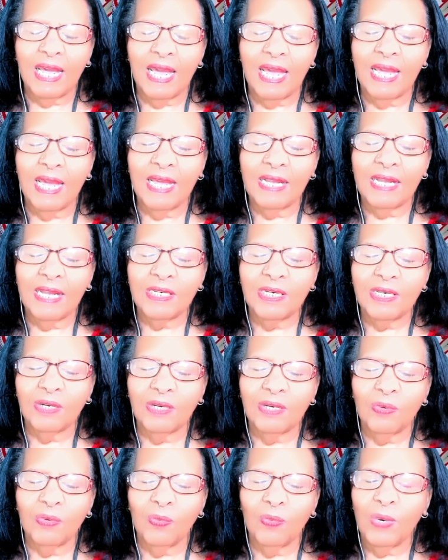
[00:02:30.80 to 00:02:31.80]
and
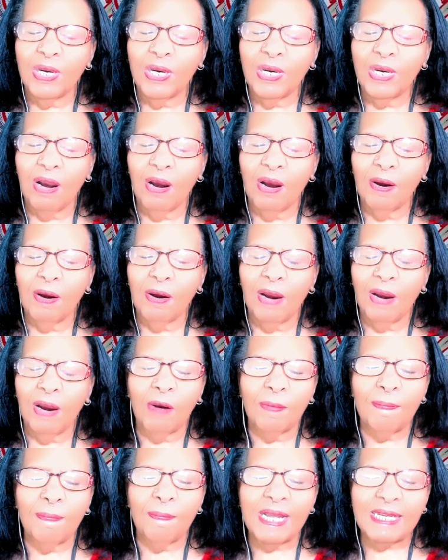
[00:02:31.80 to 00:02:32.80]
what are
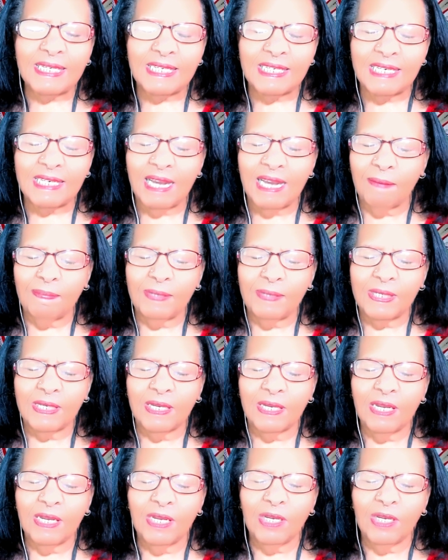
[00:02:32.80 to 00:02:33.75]
our best steps